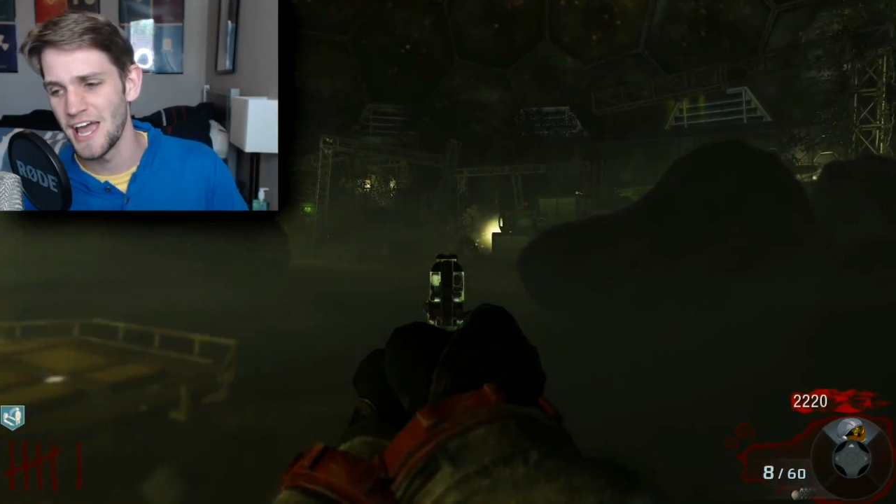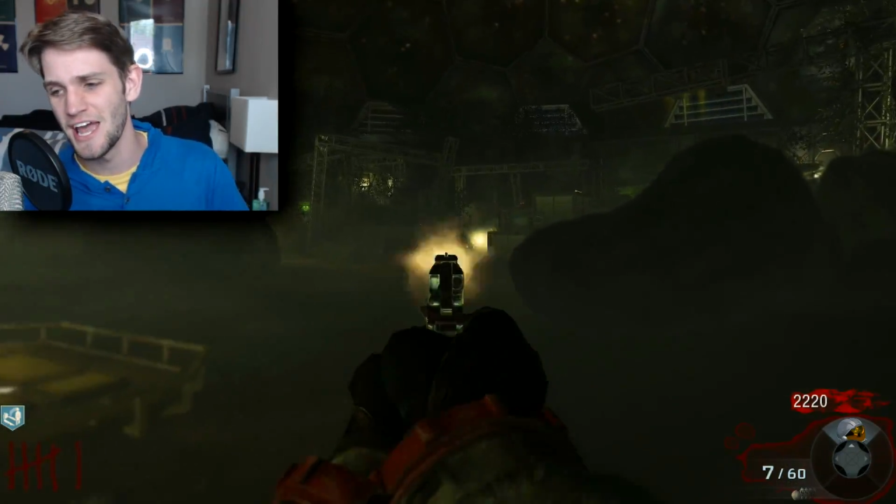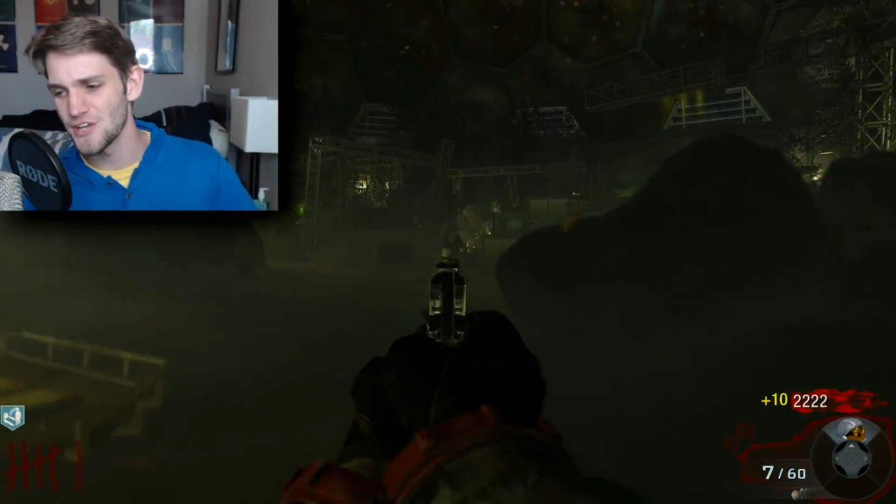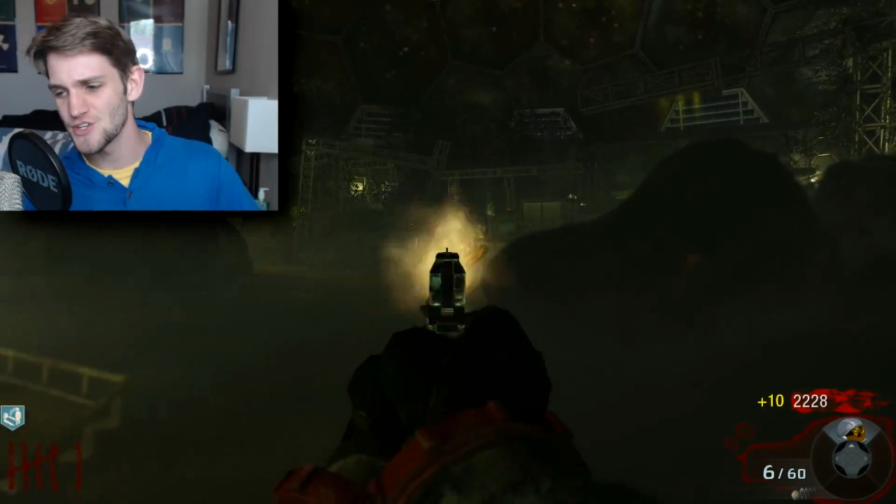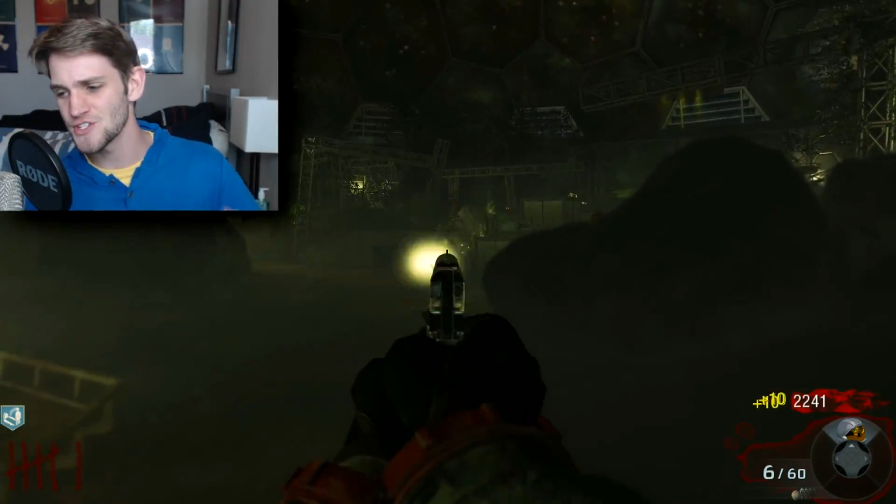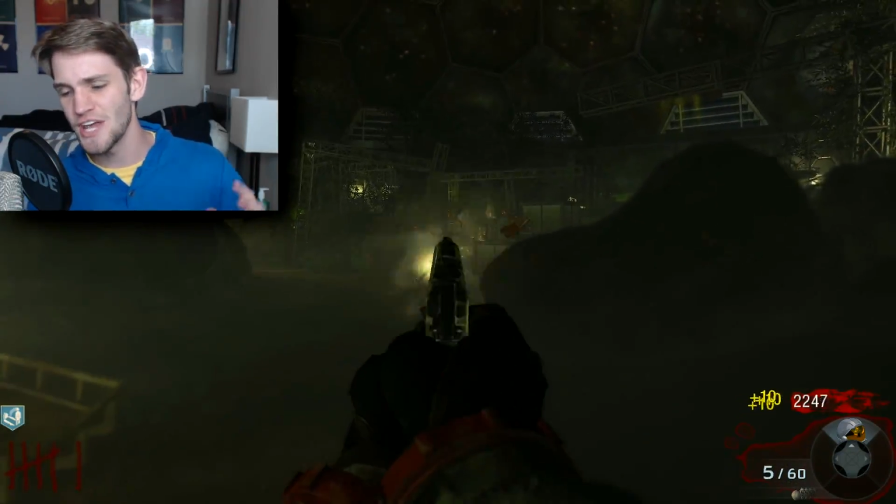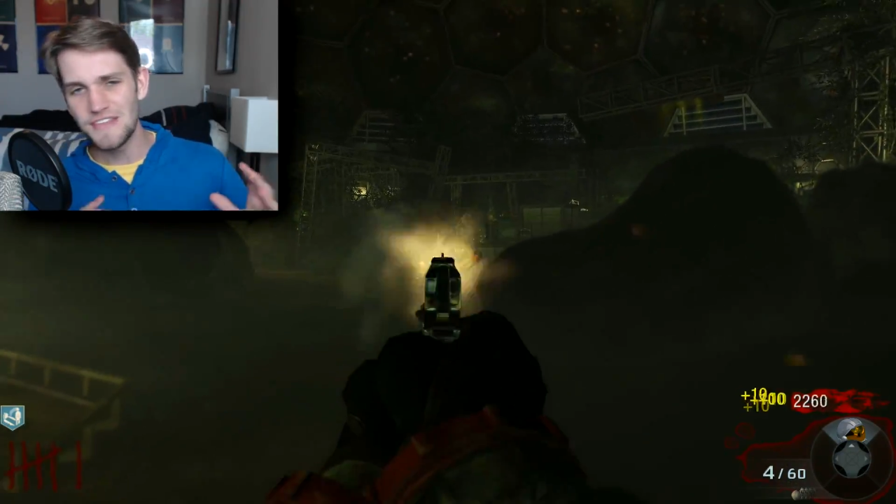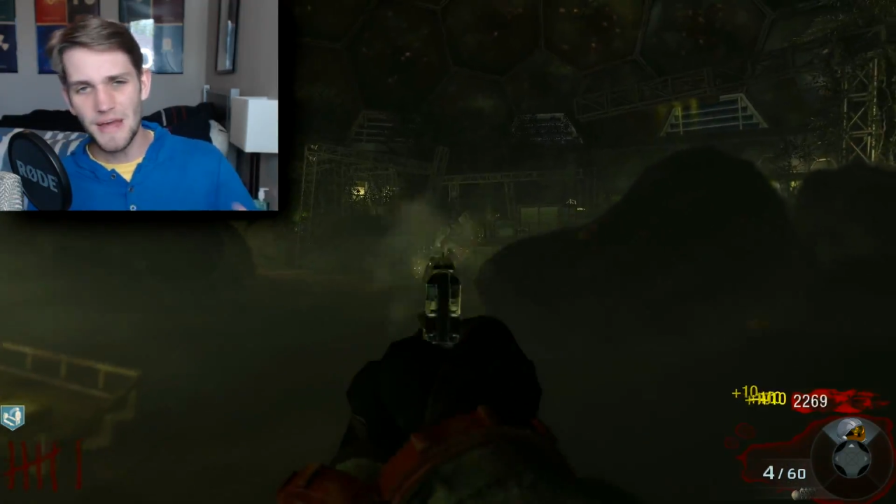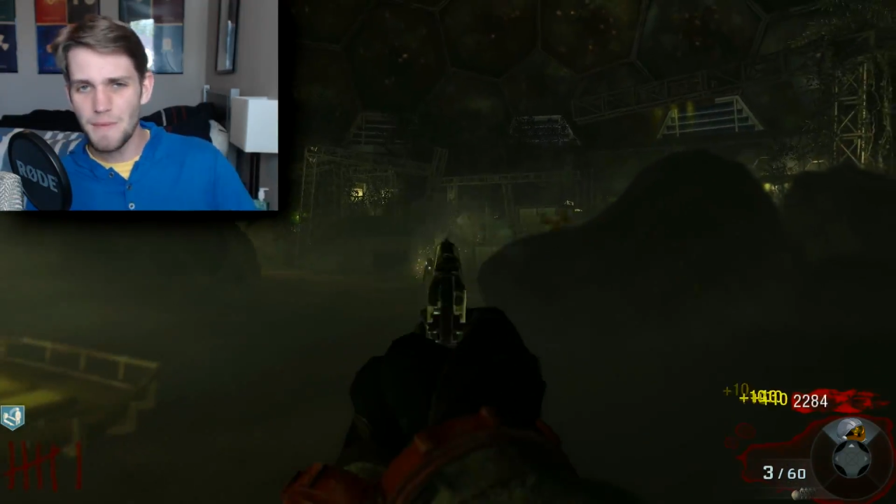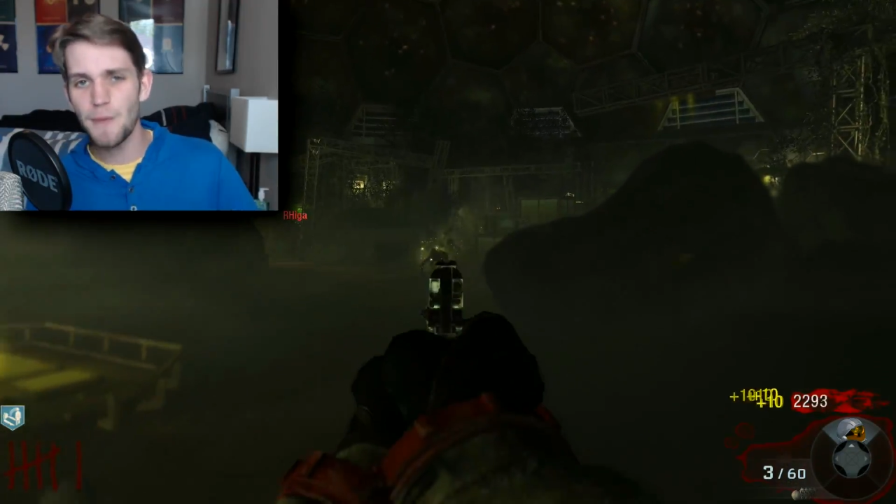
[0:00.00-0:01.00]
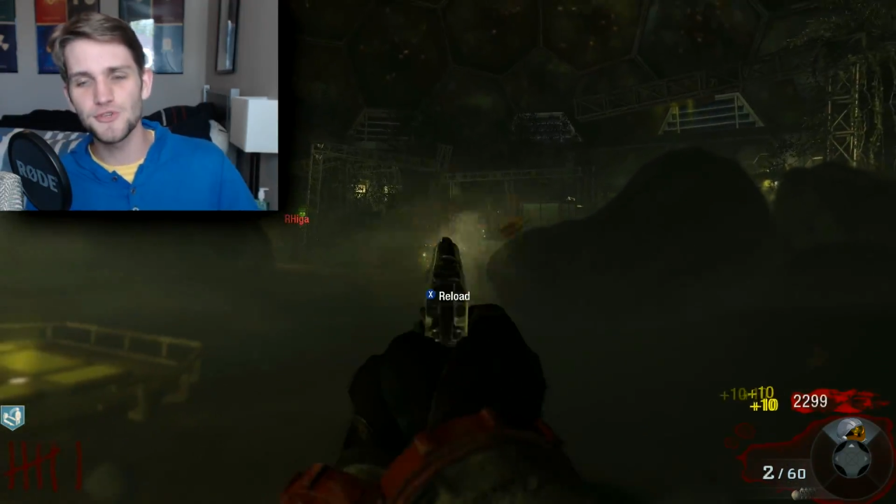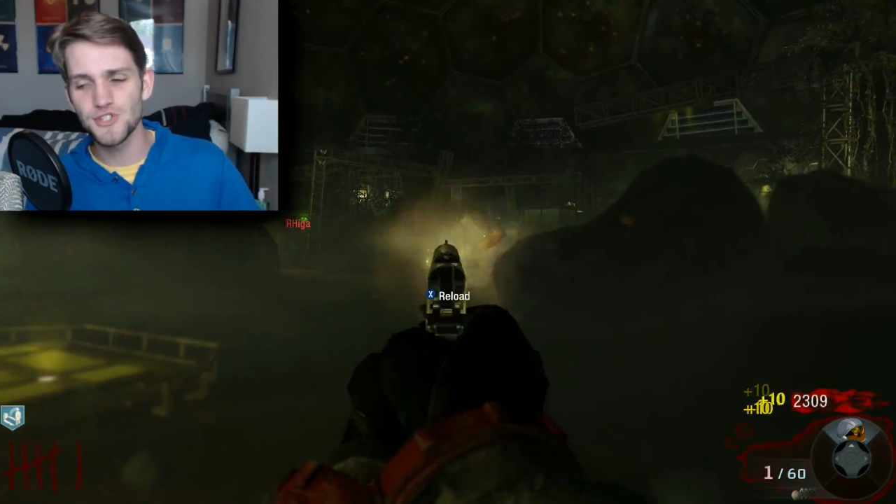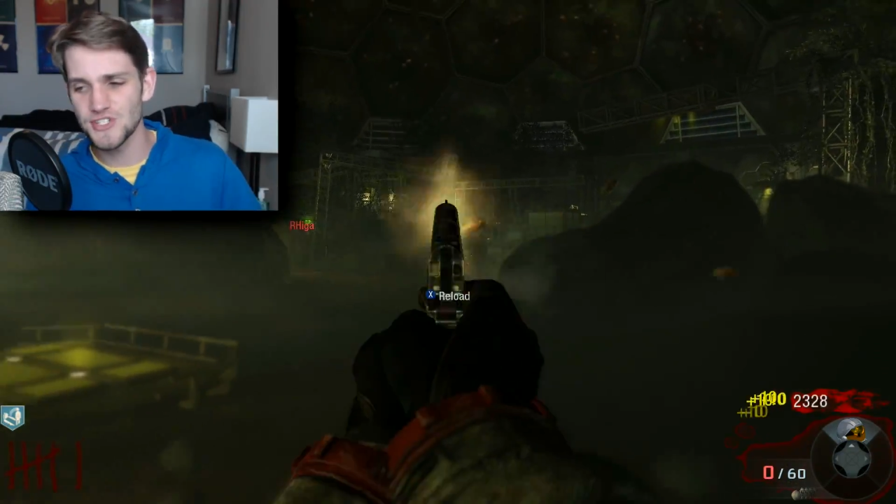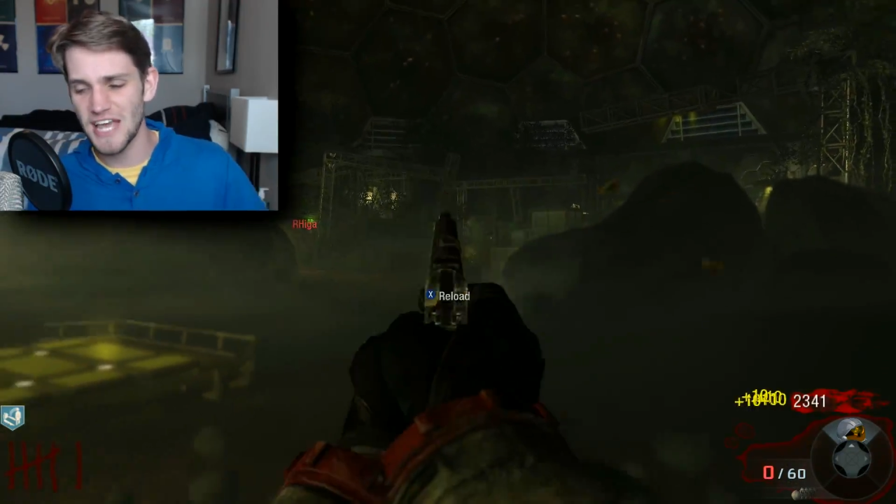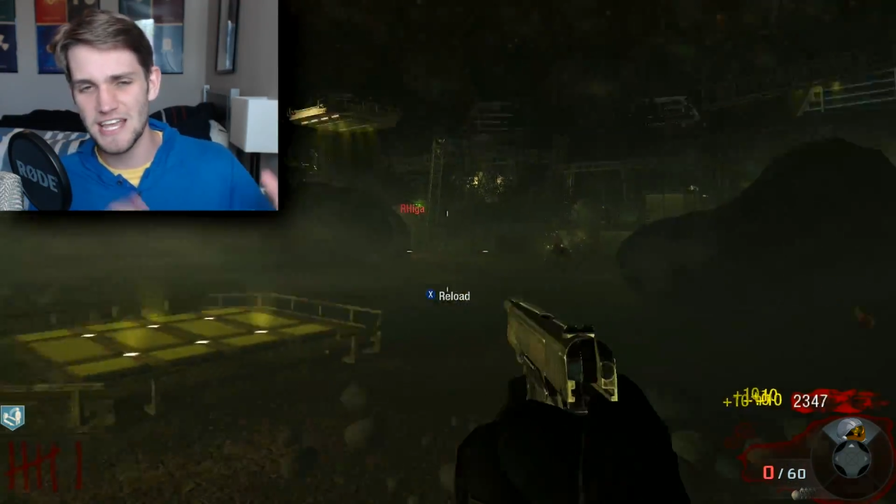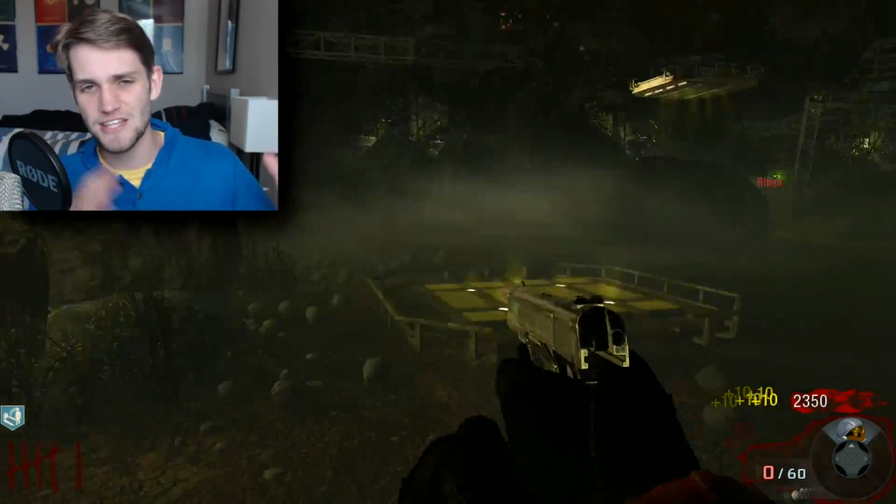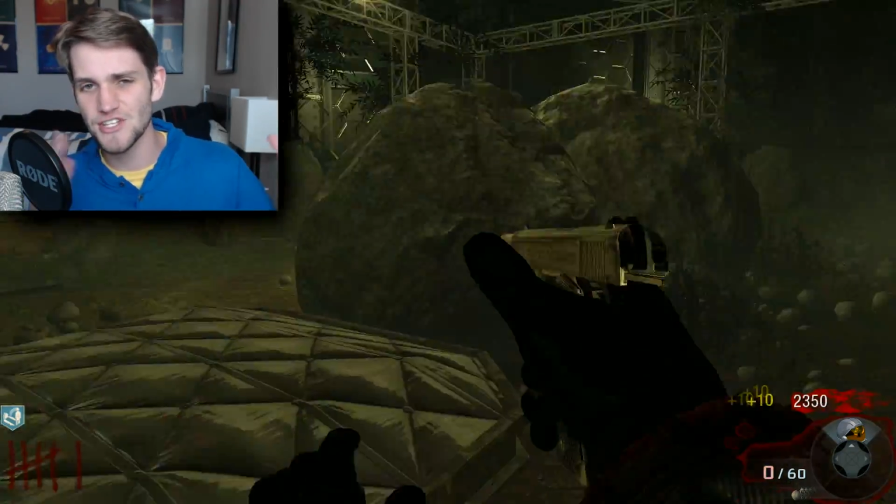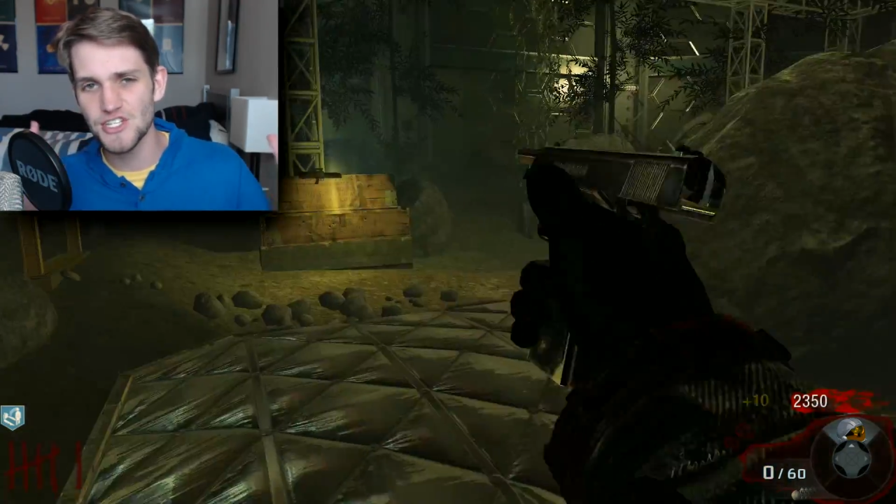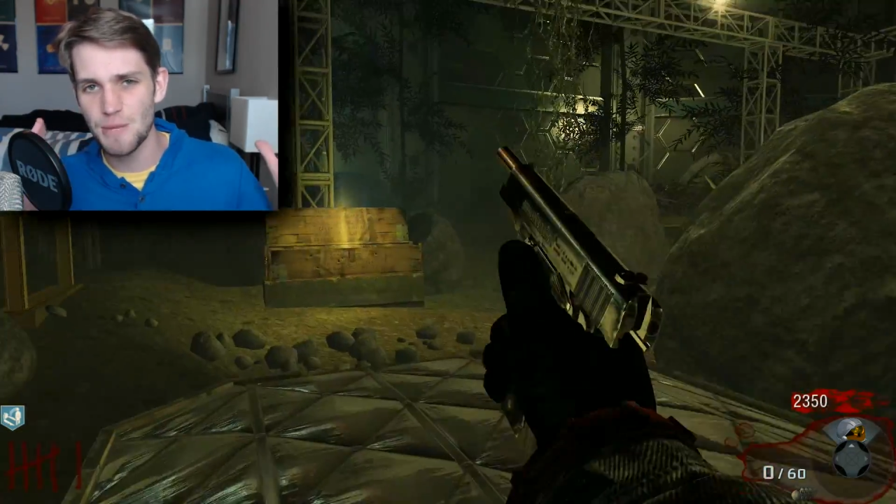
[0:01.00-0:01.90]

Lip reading: and just that map was just such